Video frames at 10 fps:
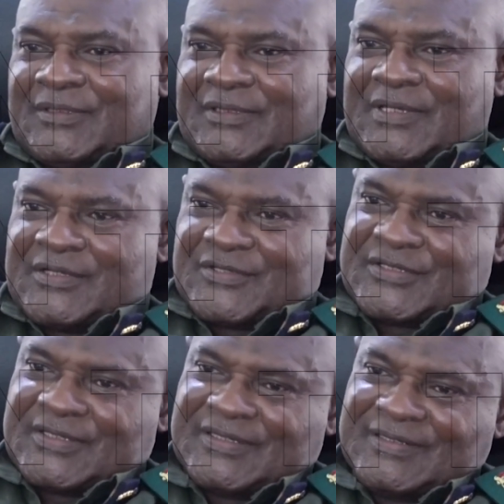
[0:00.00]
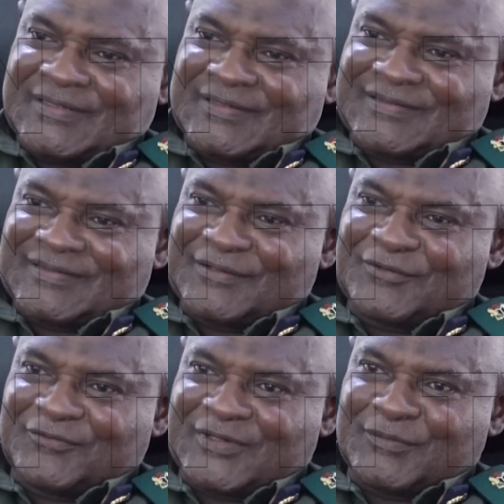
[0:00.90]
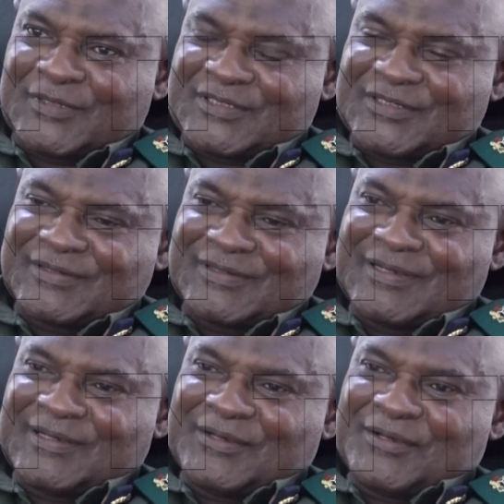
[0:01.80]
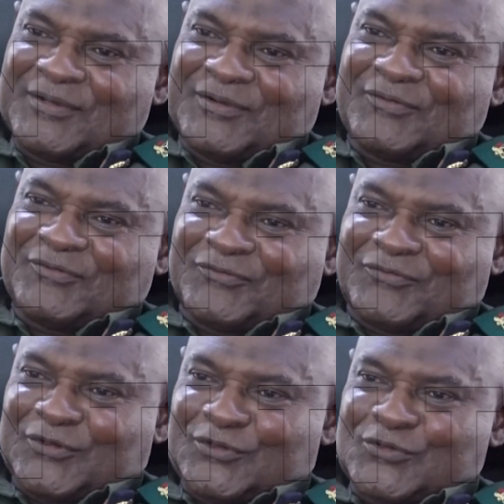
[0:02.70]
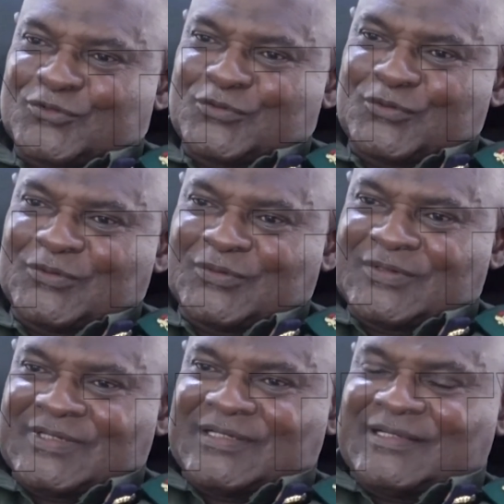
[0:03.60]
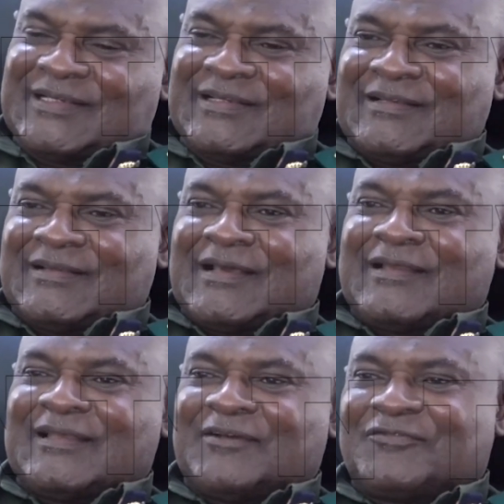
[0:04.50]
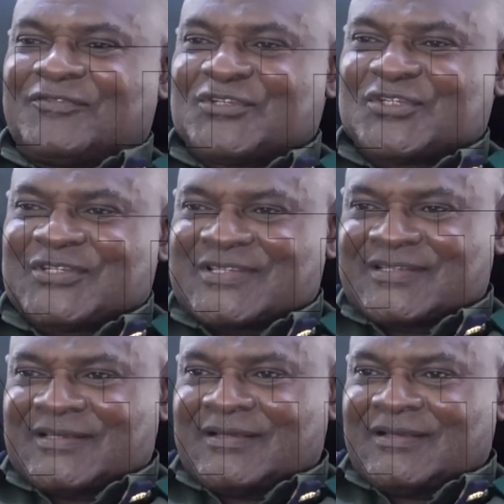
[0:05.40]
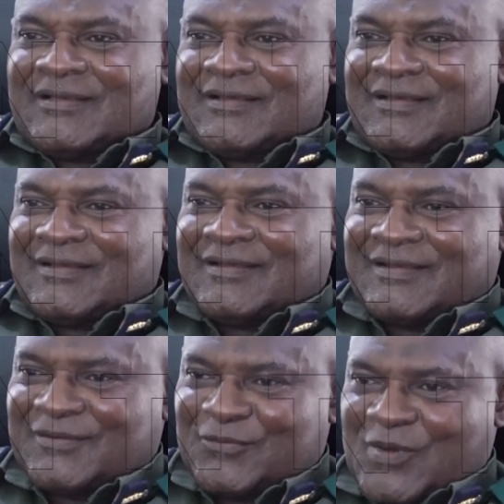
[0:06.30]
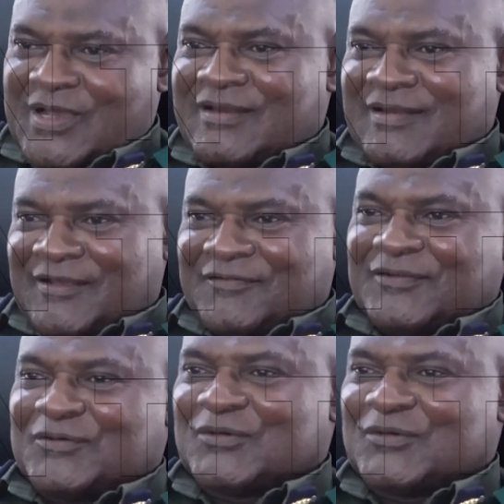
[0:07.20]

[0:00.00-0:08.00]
Yes, thank you very much. For you to learn that fish is a wildlife,